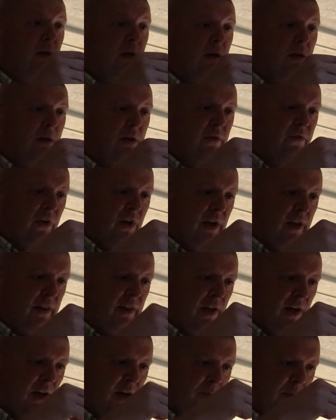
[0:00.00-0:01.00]
If
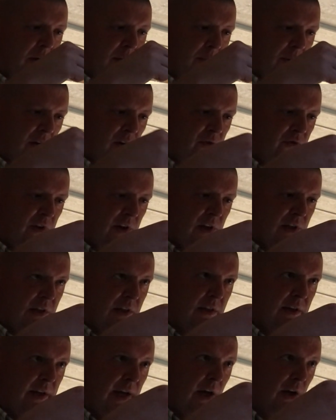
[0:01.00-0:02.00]
anything, it might benefit
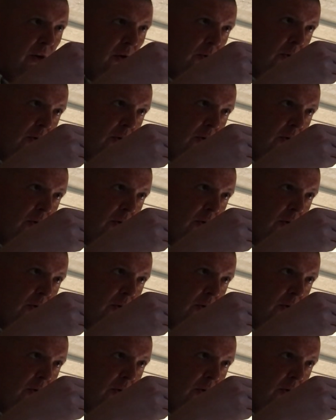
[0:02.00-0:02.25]
us down the